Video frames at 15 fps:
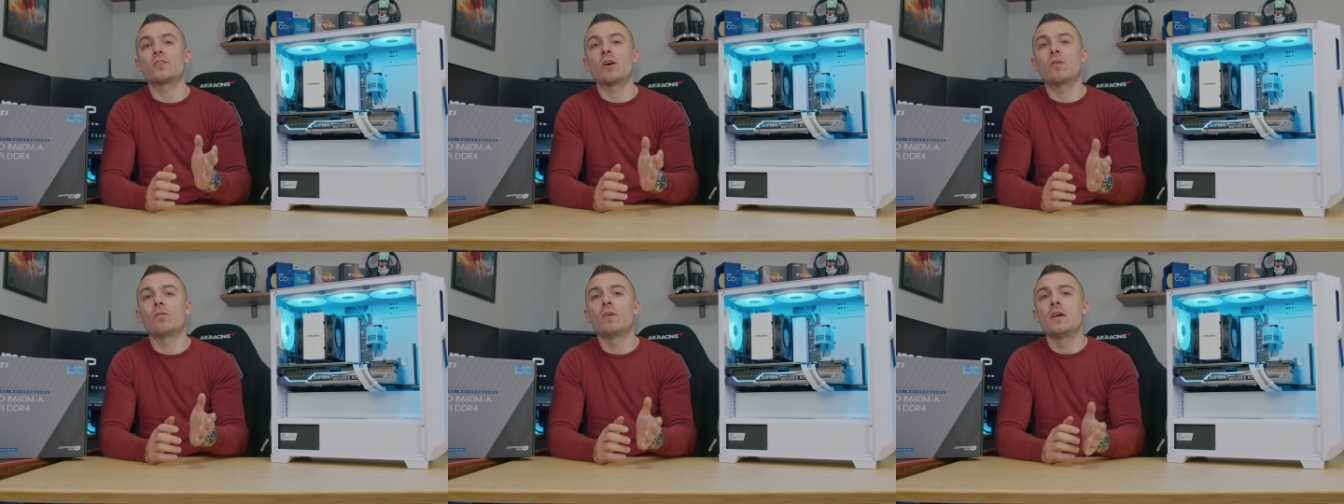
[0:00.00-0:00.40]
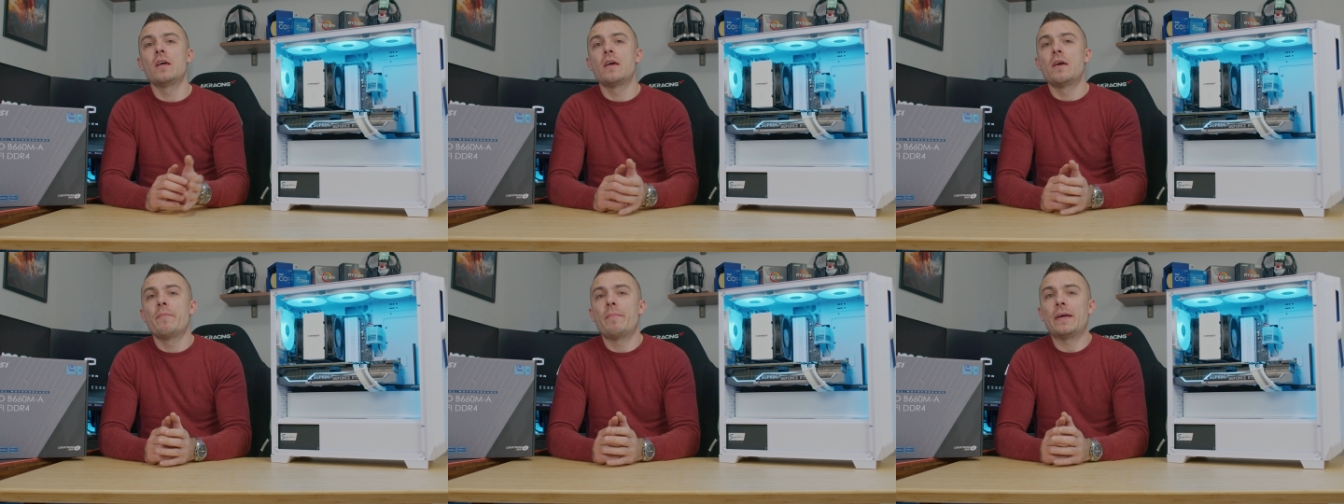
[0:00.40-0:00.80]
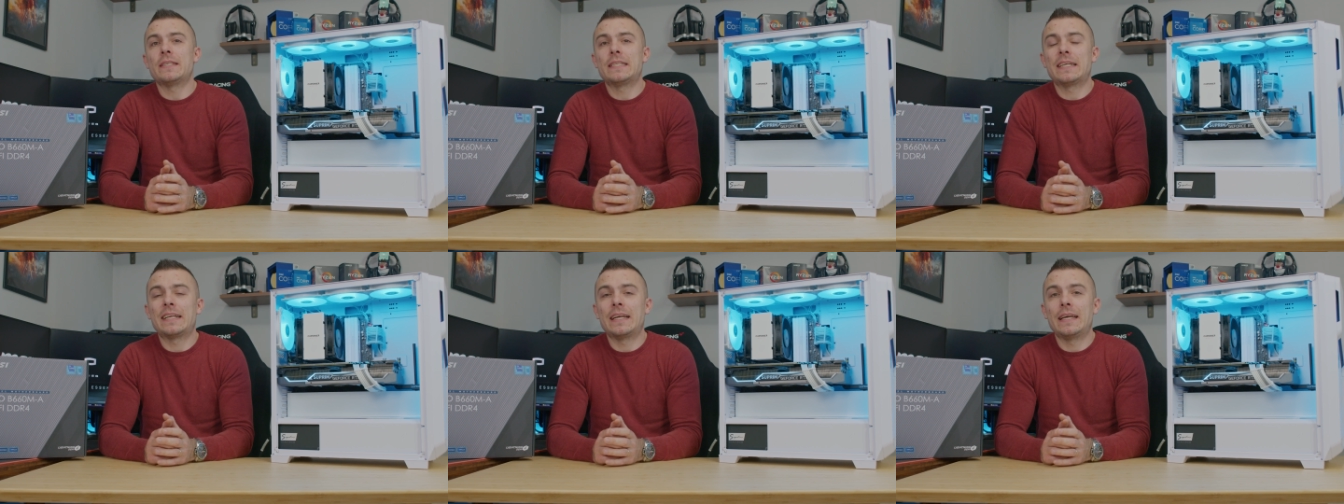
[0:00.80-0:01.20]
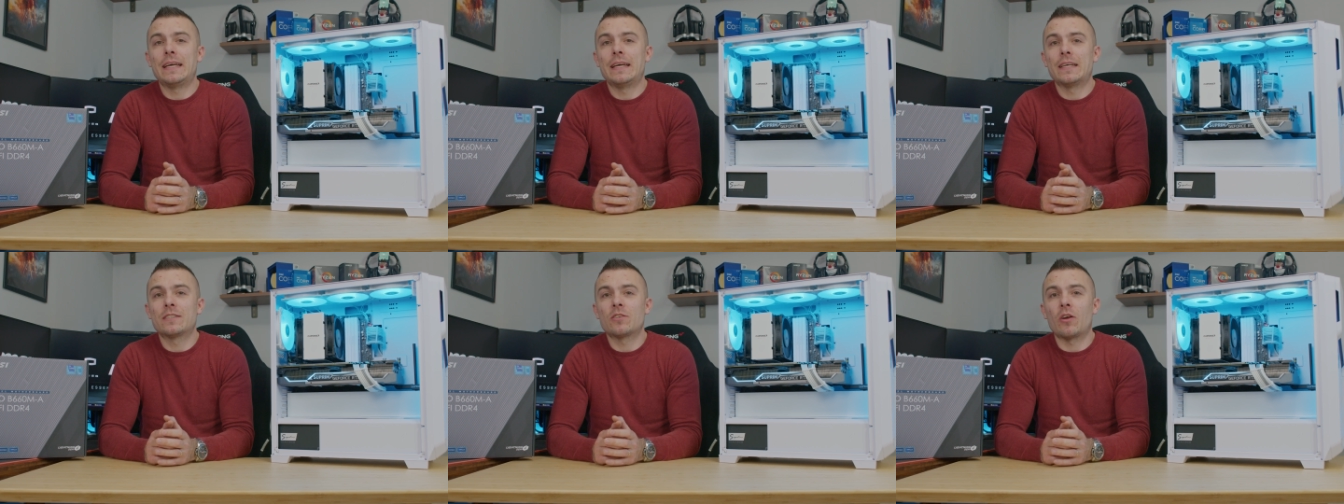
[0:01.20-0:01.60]
So
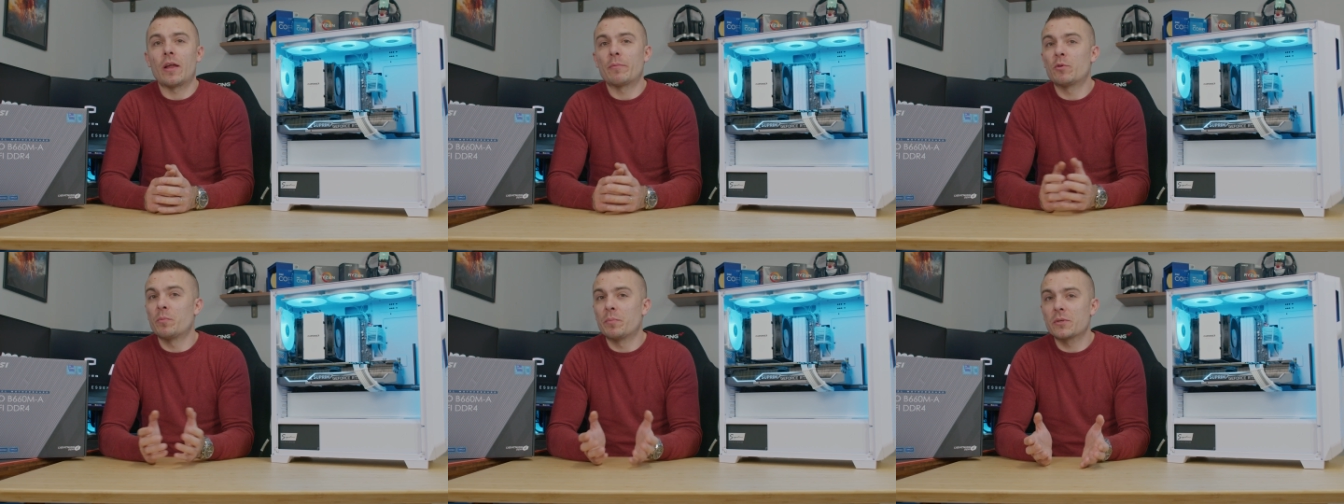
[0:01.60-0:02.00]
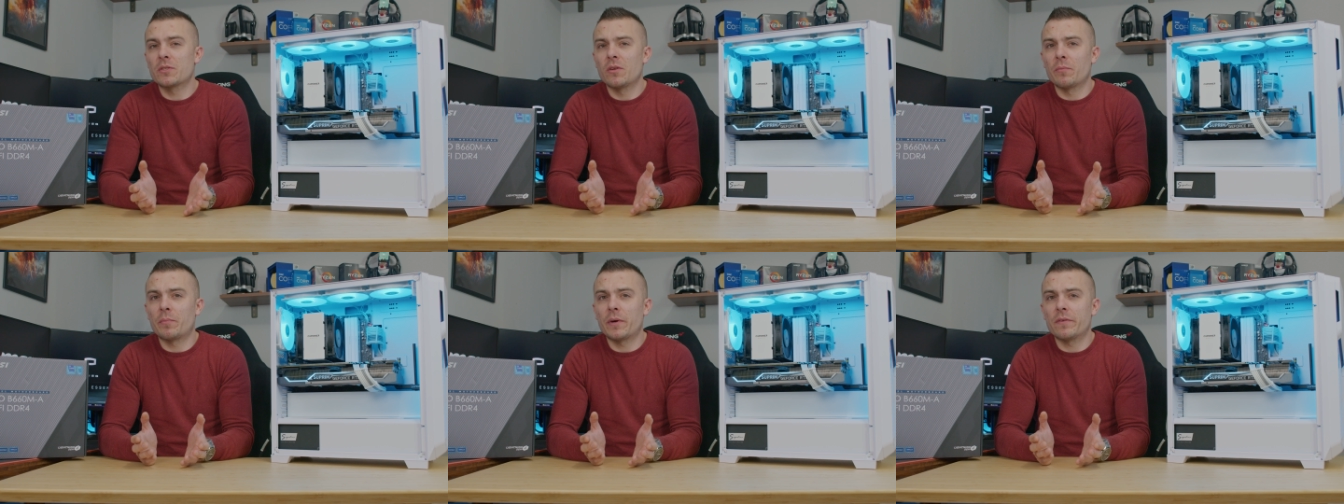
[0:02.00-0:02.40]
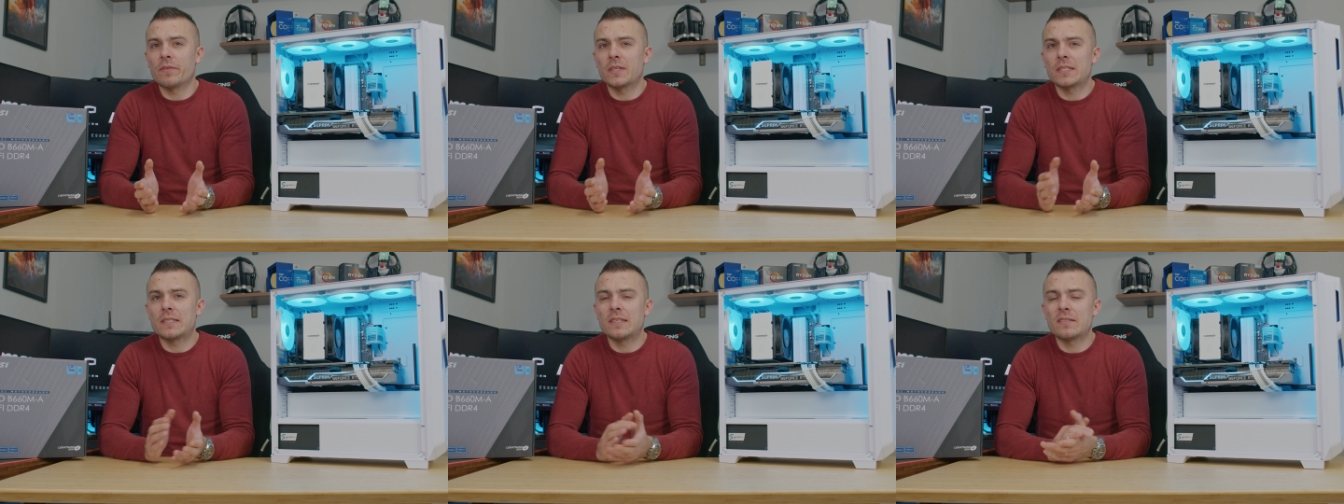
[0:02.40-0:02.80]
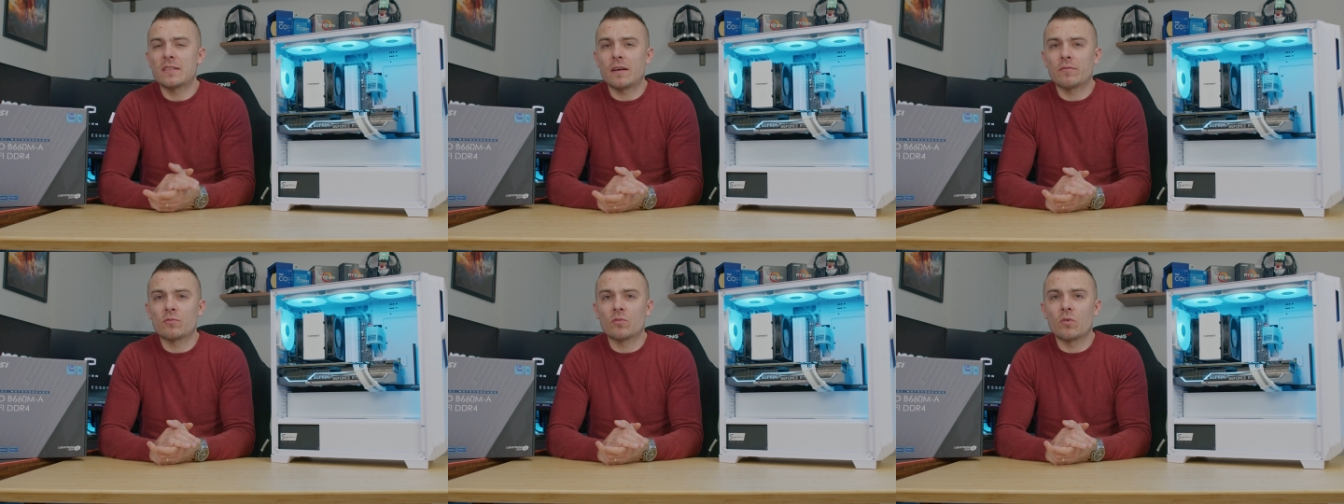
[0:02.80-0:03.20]
basically it's all up to personal
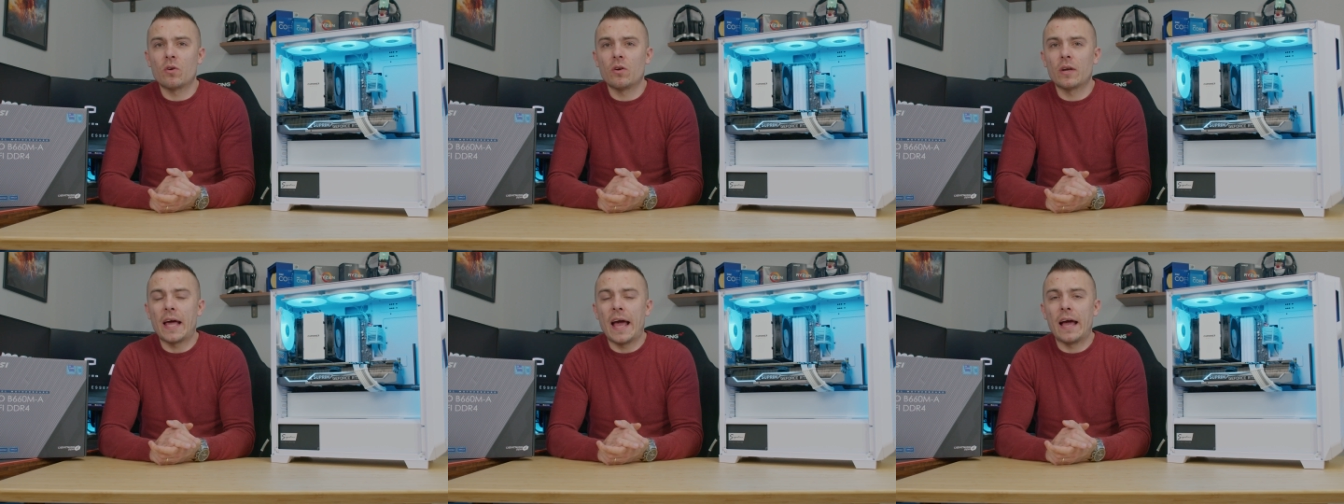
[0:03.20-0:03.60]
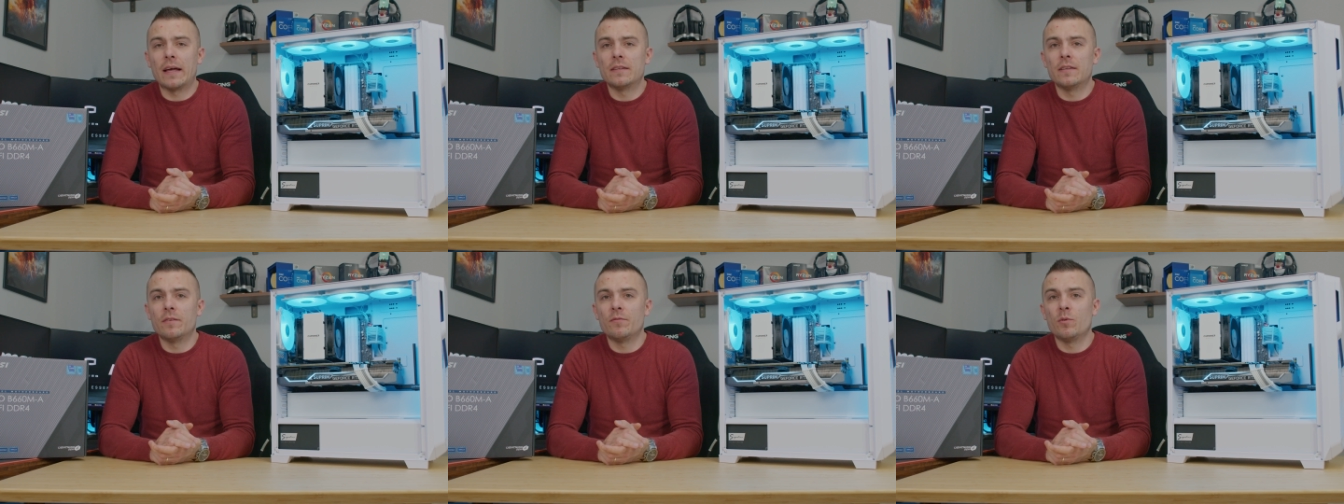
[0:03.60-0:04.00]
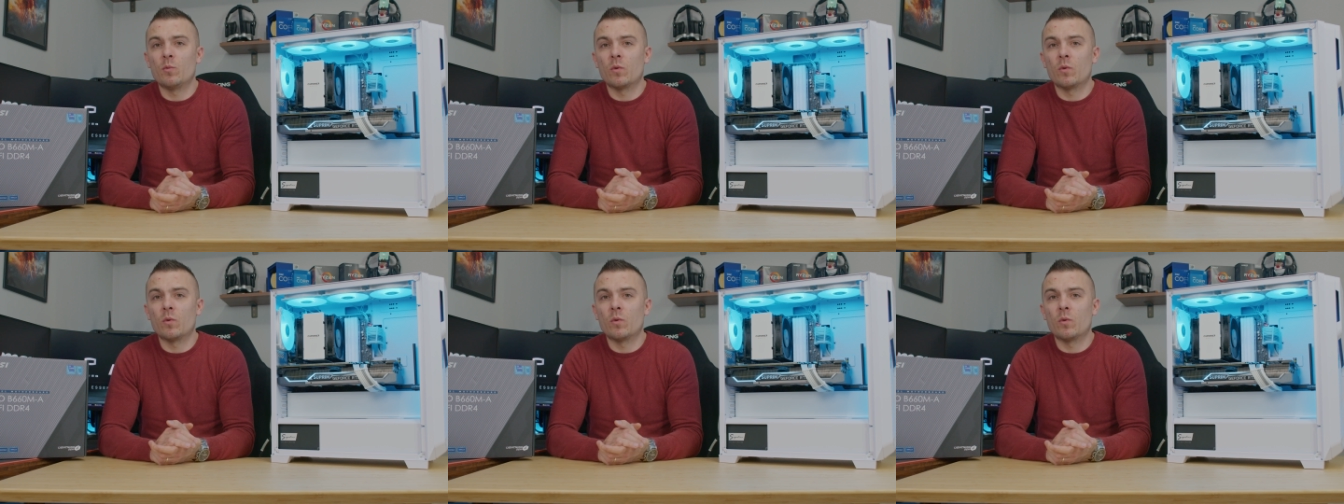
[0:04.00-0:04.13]
preferences after all and if